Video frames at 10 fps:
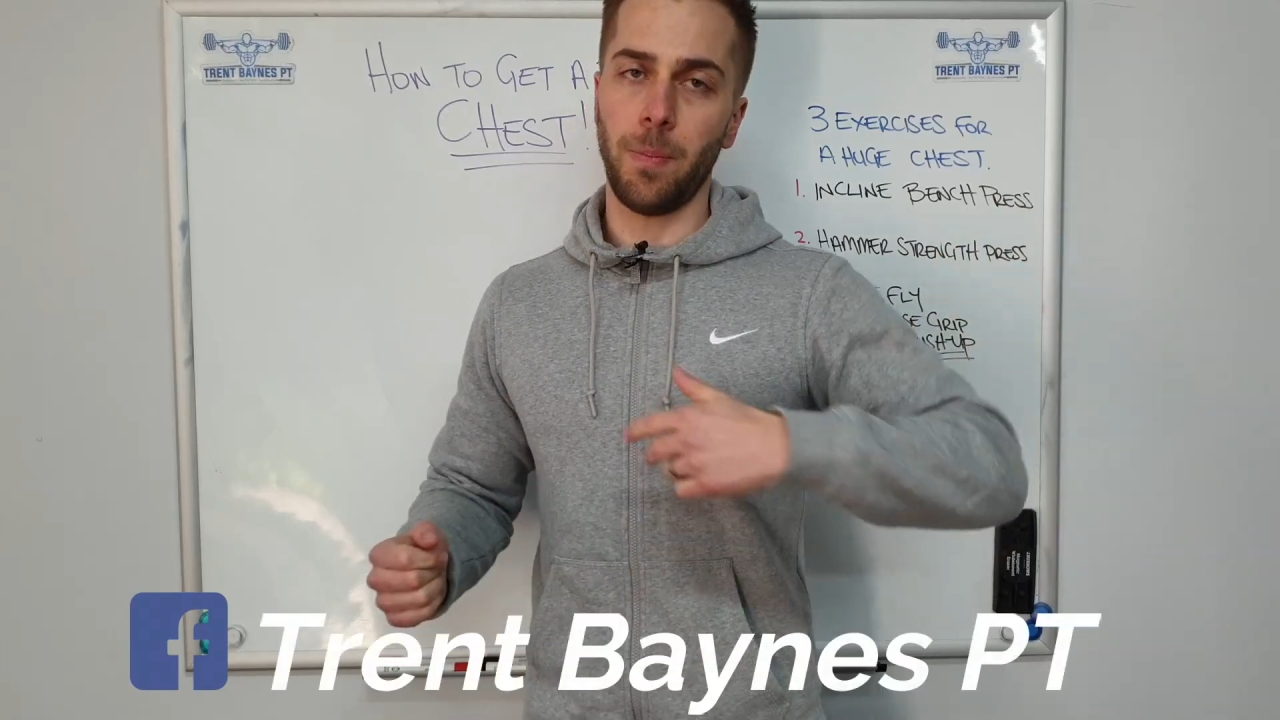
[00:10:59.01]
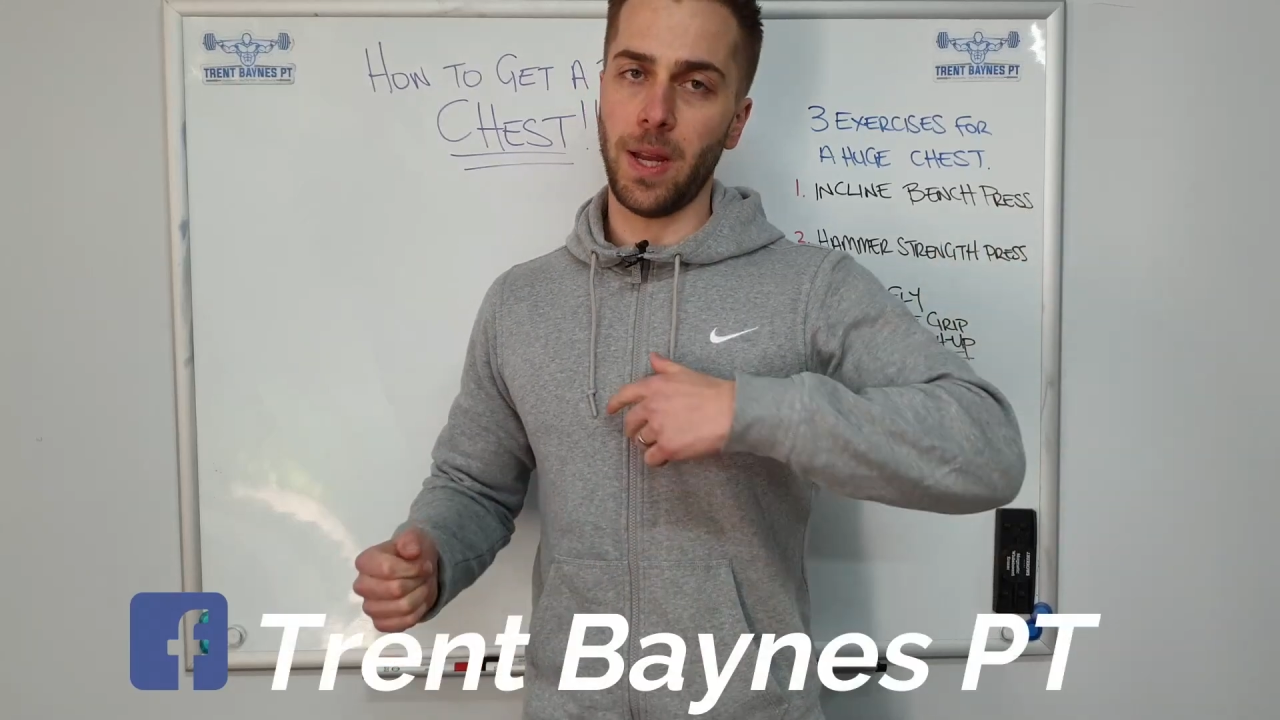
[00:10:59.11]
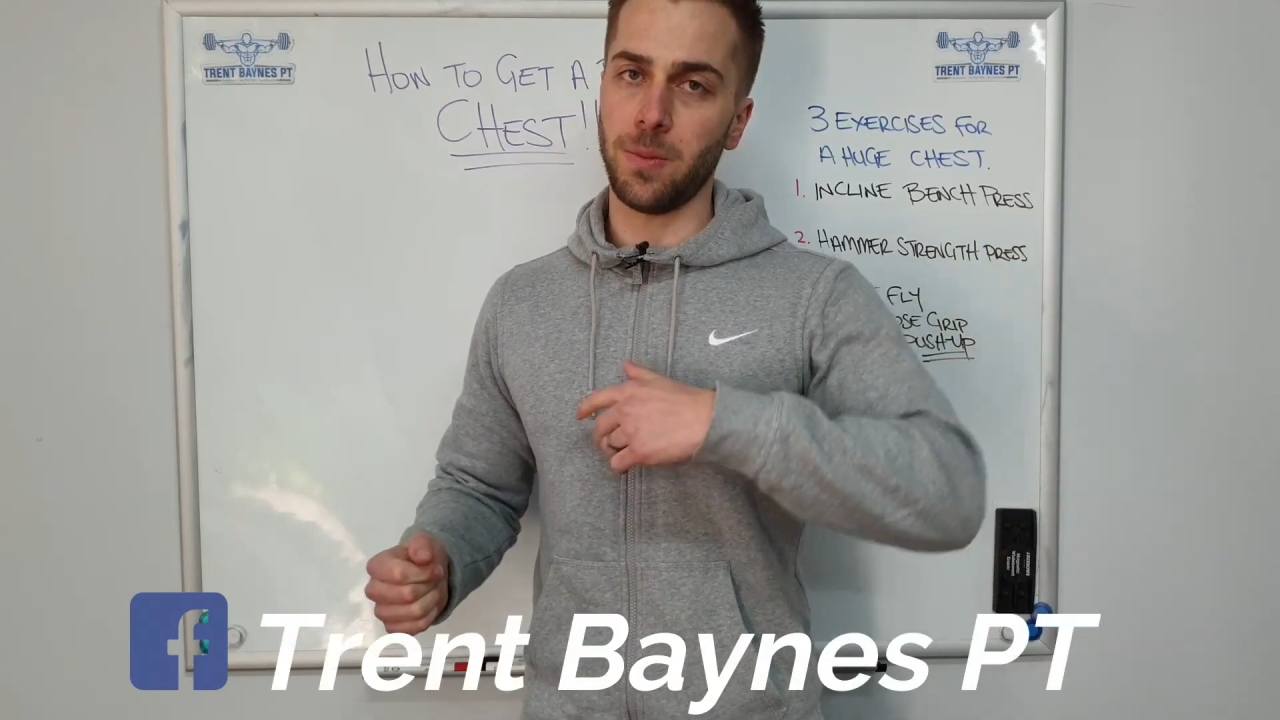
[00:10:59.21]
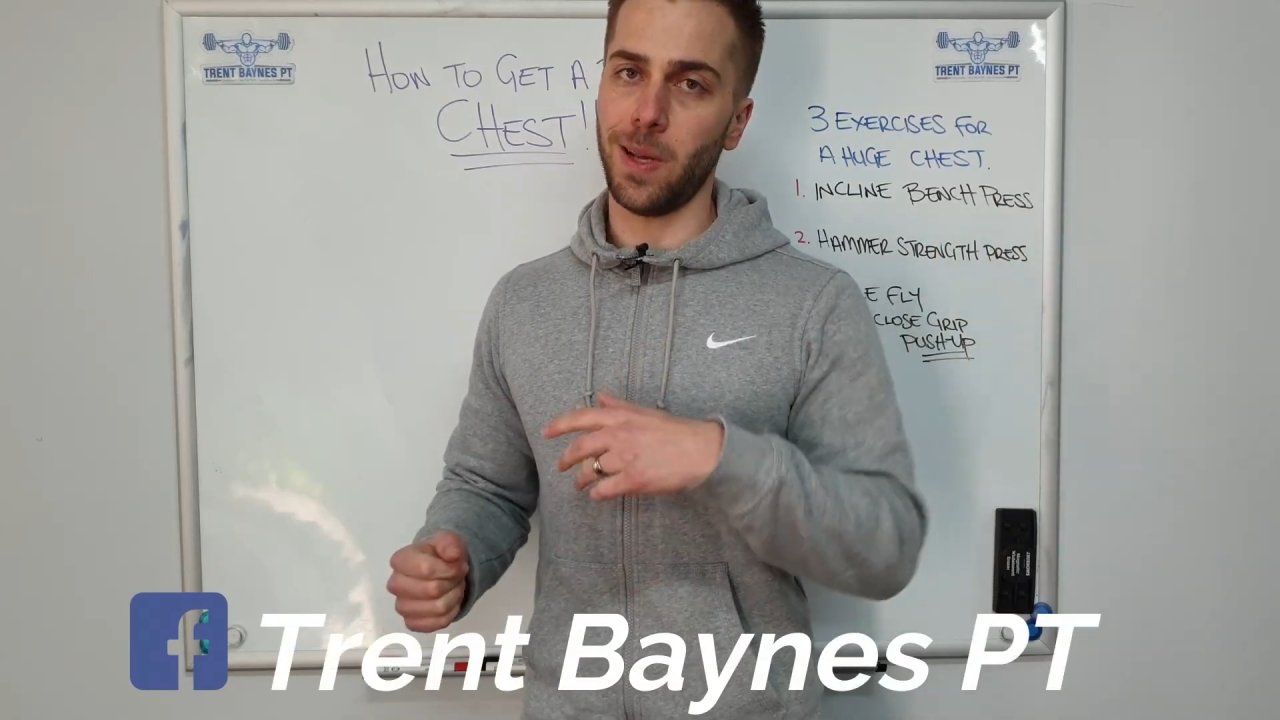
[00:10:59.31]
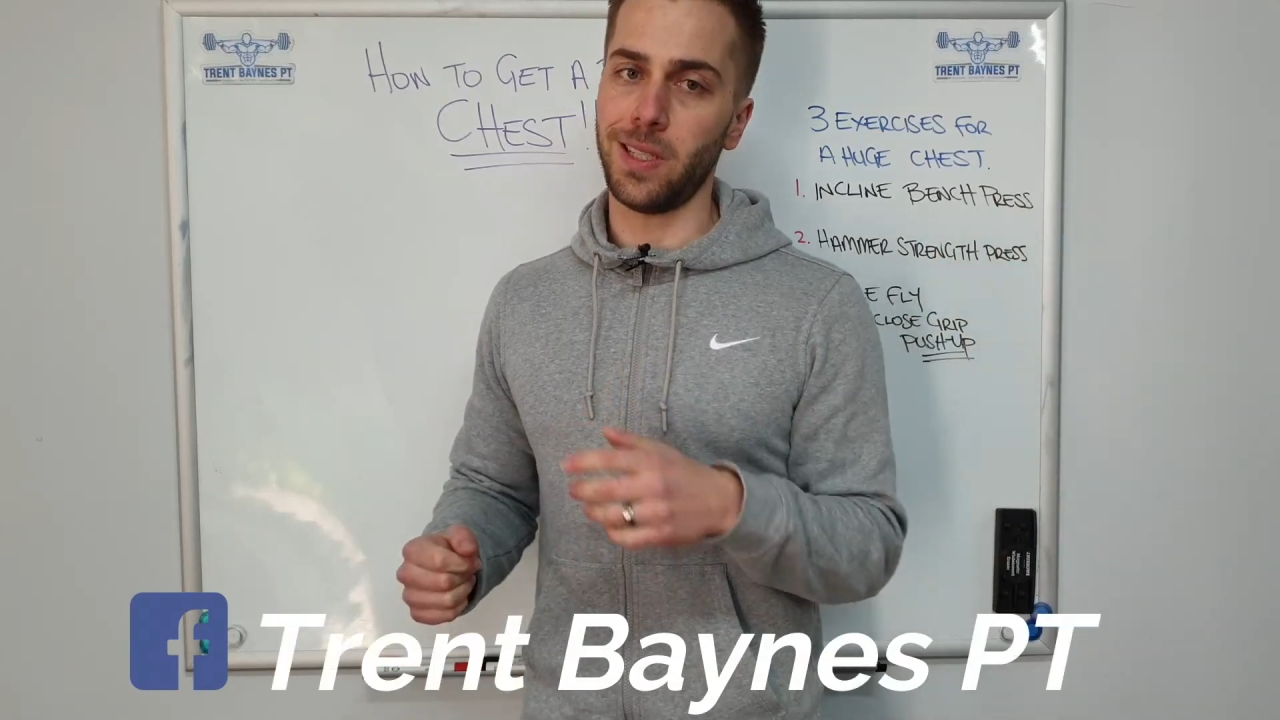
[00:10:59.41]

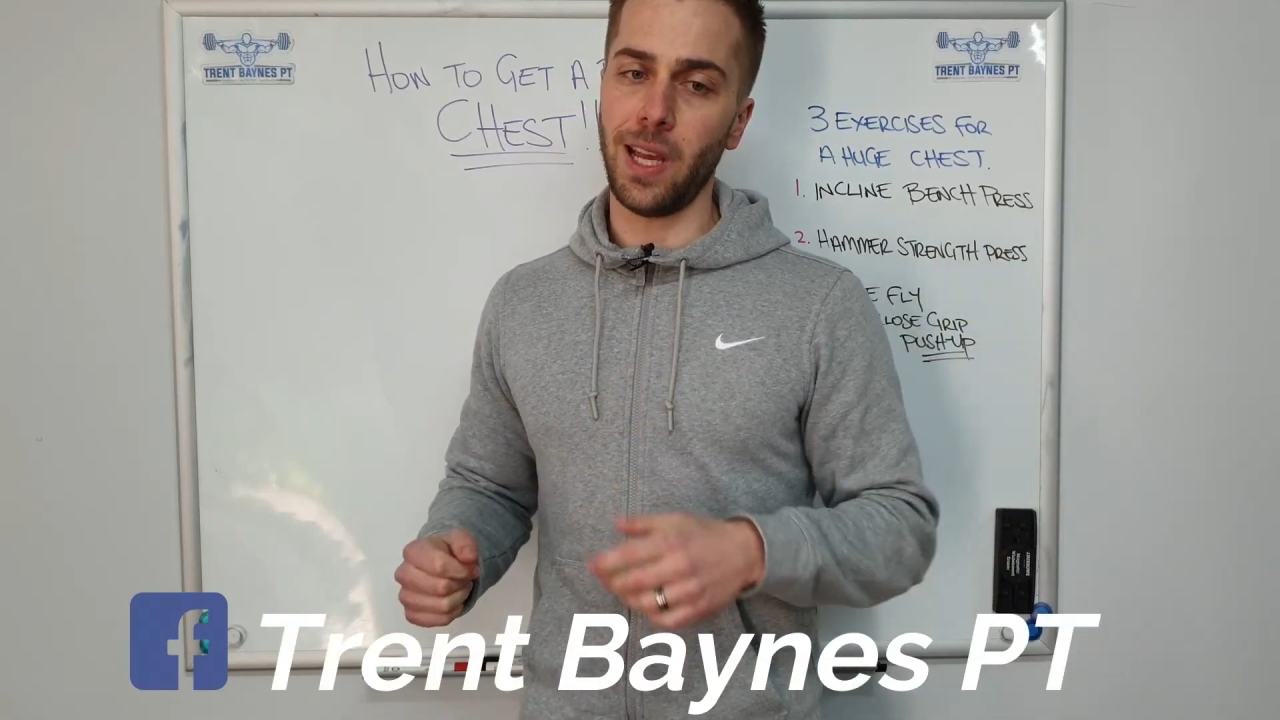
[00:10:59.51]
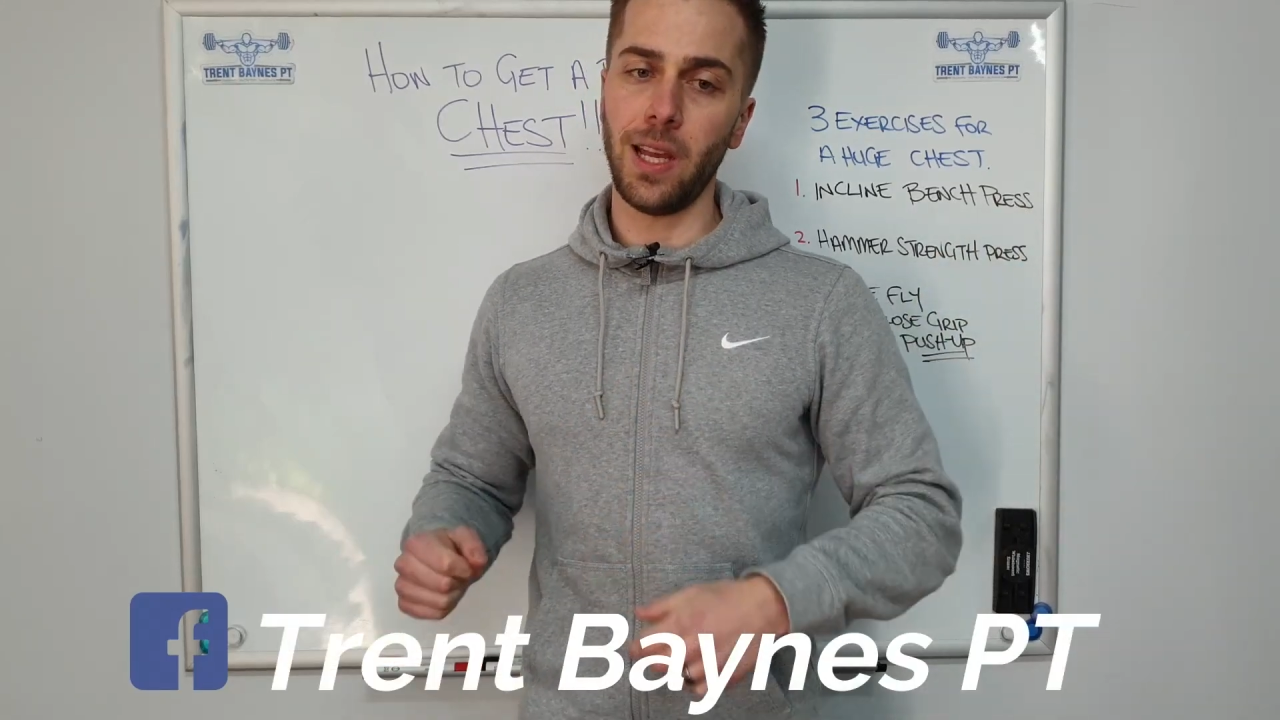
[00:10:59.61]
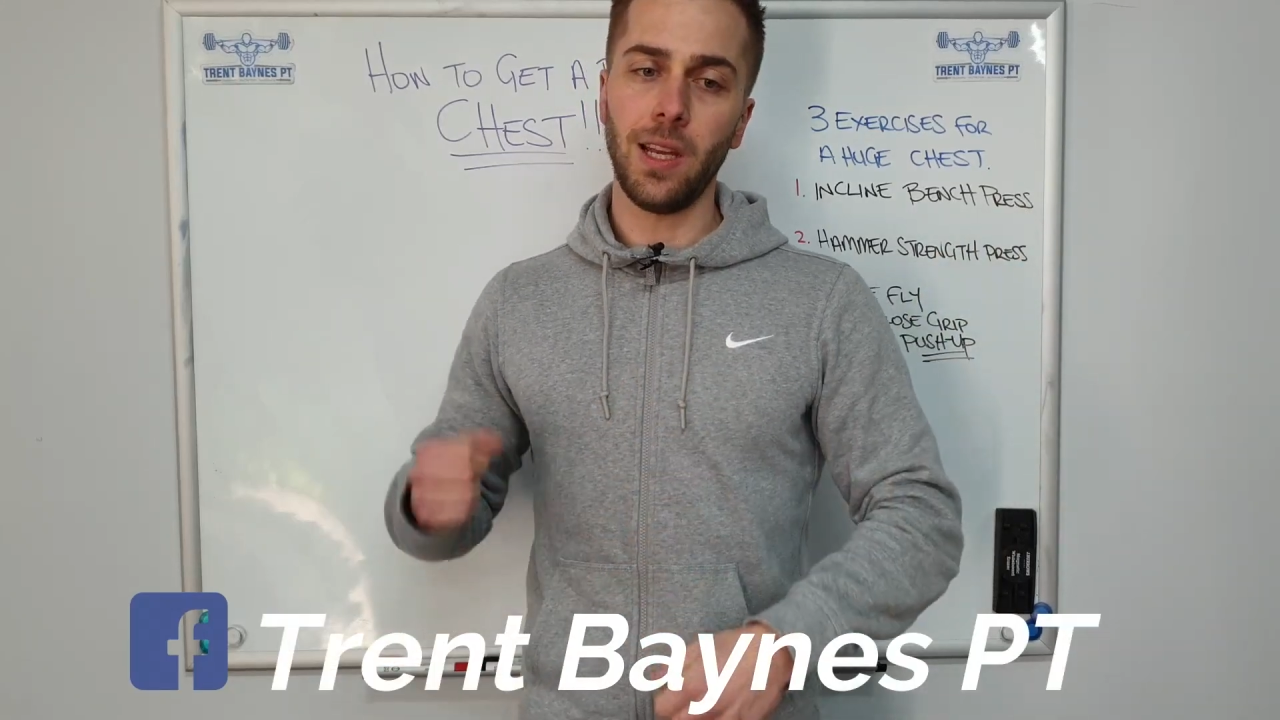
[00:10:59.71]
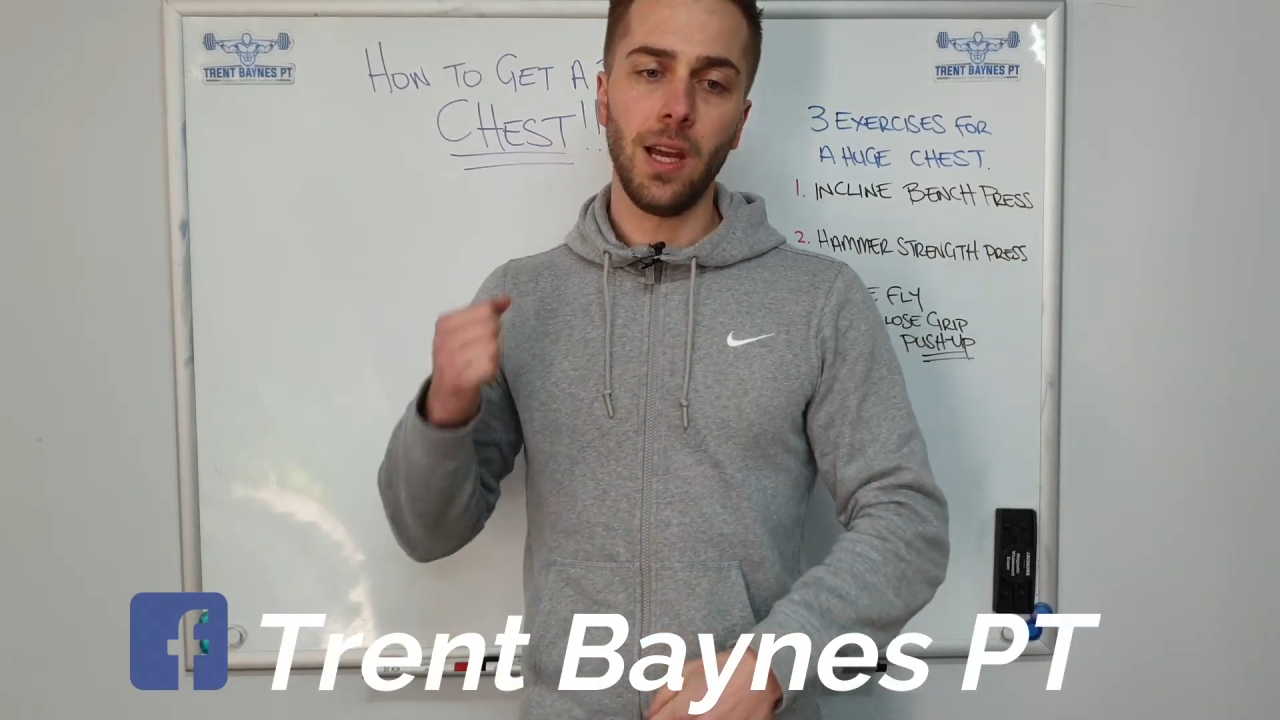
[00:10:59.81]
Baynes PT.